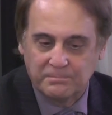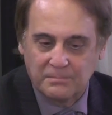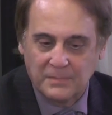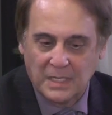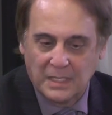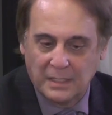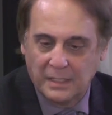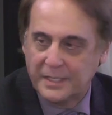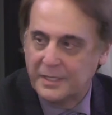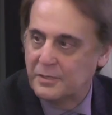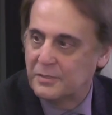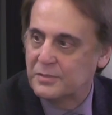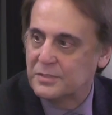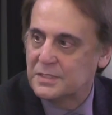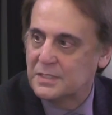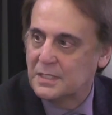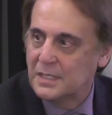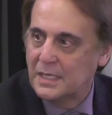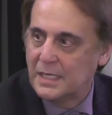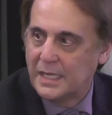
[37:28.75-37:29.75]

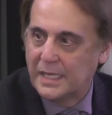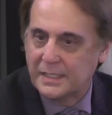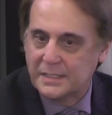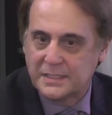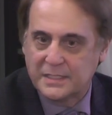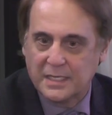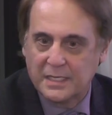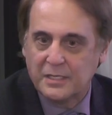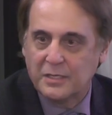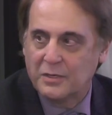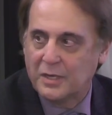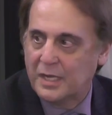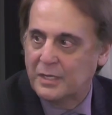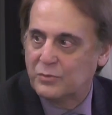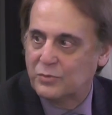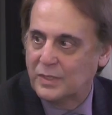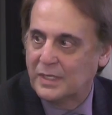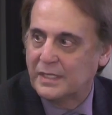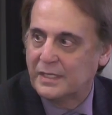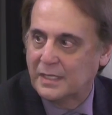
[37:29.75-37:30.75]
leaders and say, I'd
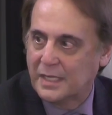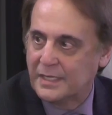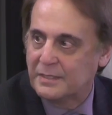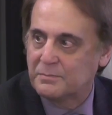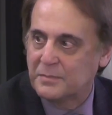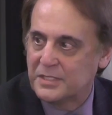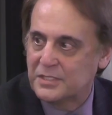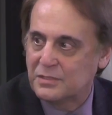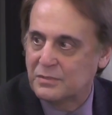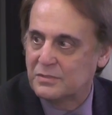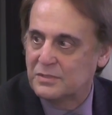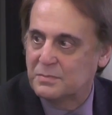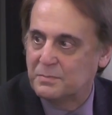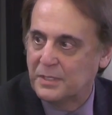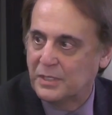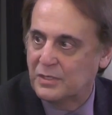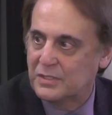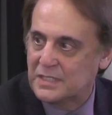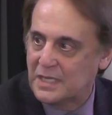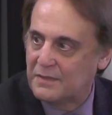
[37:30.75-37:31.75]
really like my students
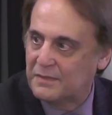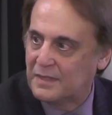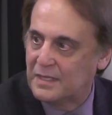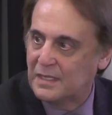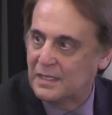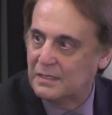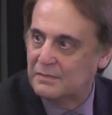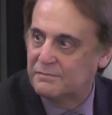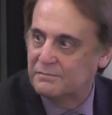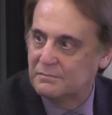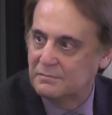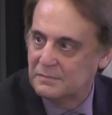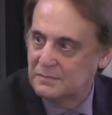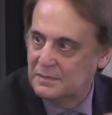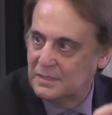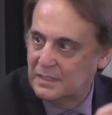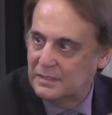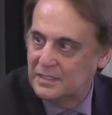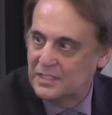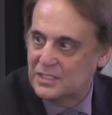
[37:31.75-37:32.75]
because I think
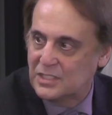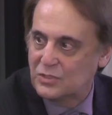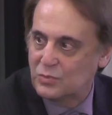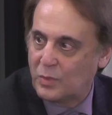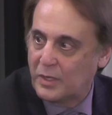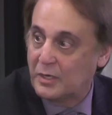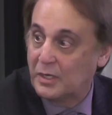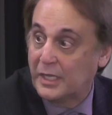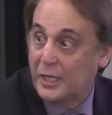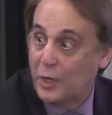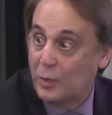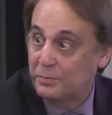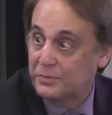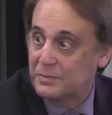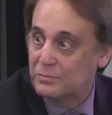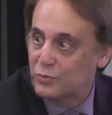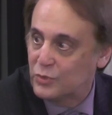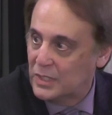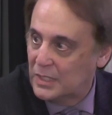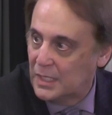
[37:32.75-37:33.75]
this is what will help
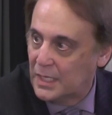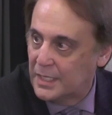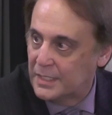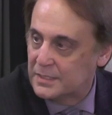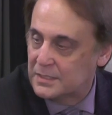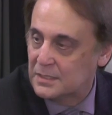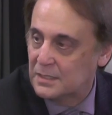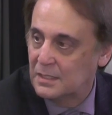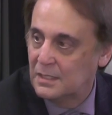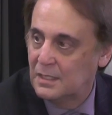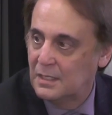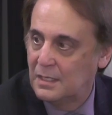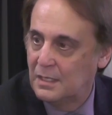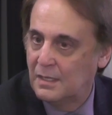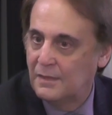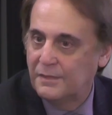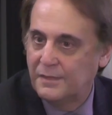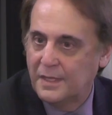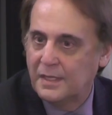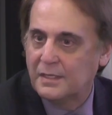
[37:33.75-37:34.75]
them realize.
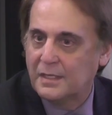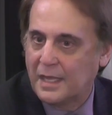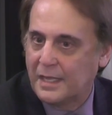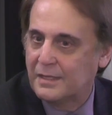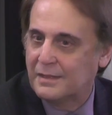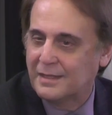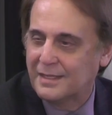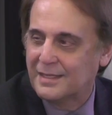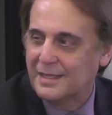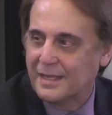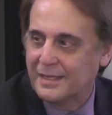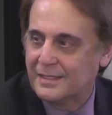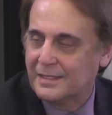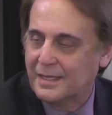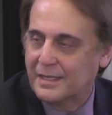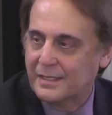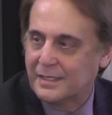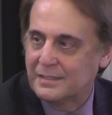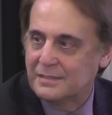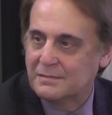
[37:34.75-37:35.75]
Then I think
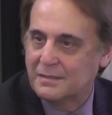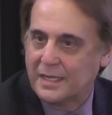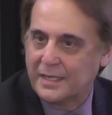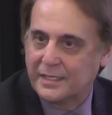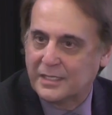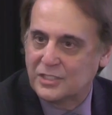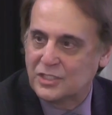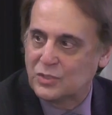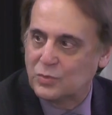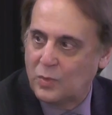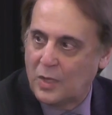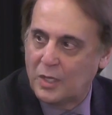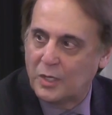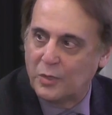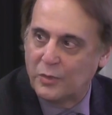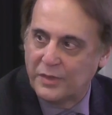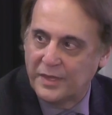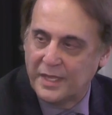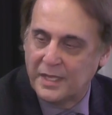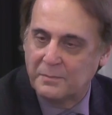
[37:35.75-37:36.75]
I could
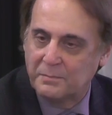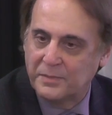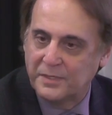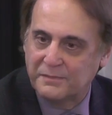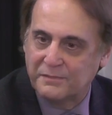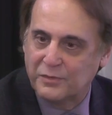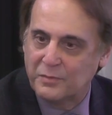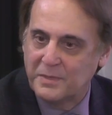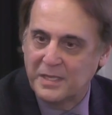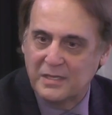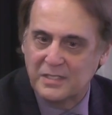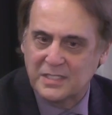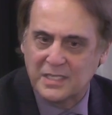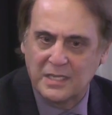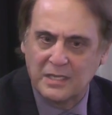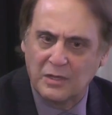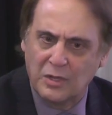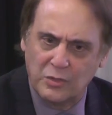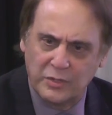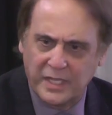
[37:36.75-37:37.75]
swallow that. But for me to
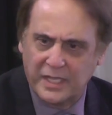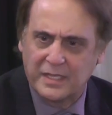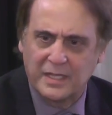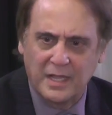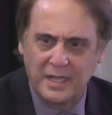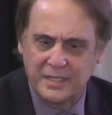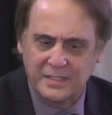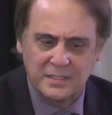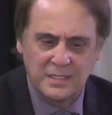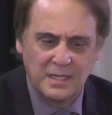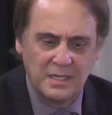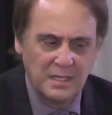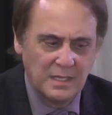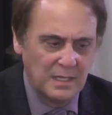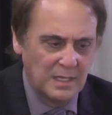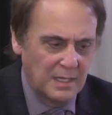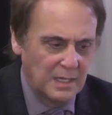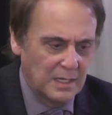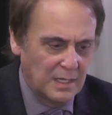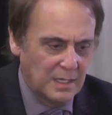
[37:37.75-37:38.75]
say, okay, guys,
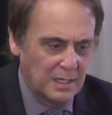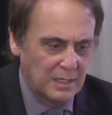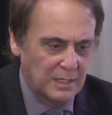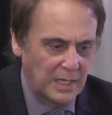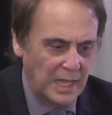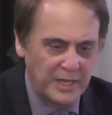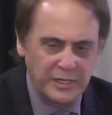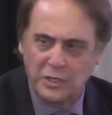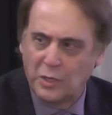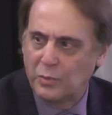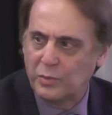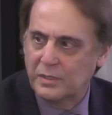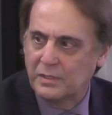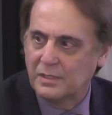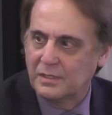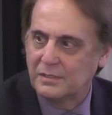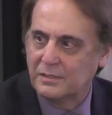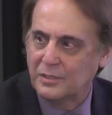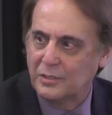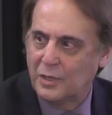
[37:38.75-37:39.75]
I know
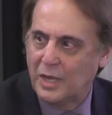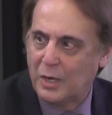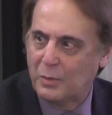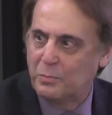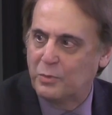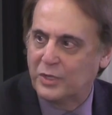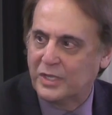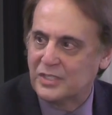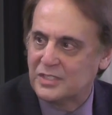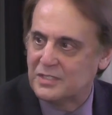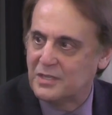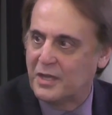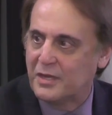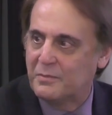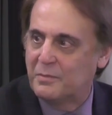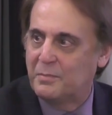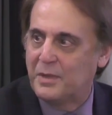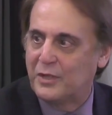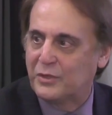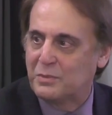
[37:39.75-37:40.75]
our book is not
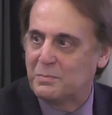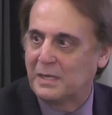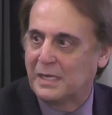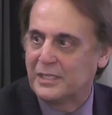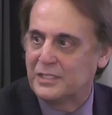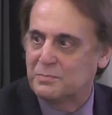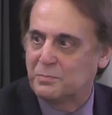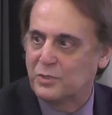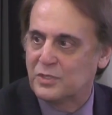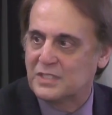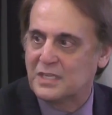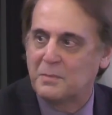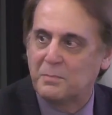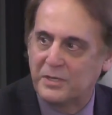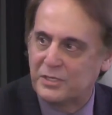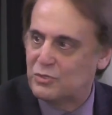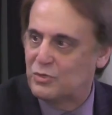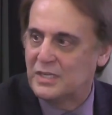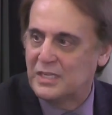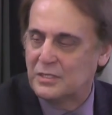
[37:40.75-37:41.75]
about the Middle East per se,
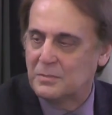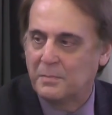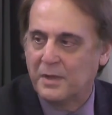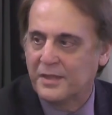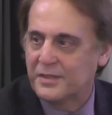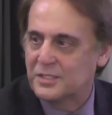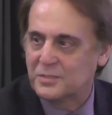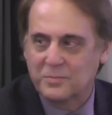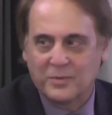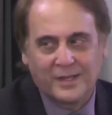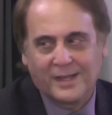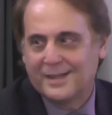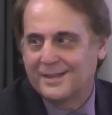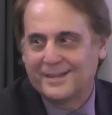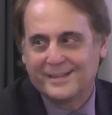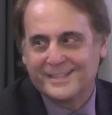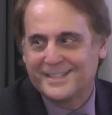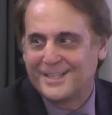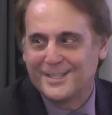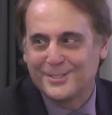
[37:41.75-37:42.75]
but you need to buy this book.
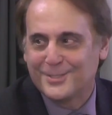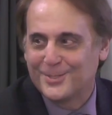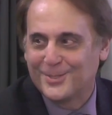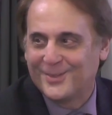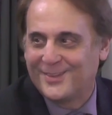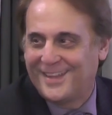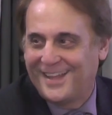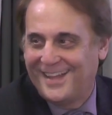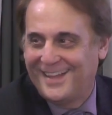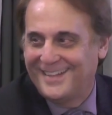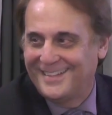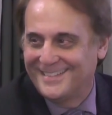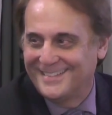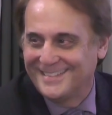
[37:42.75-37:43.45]
I can't do that.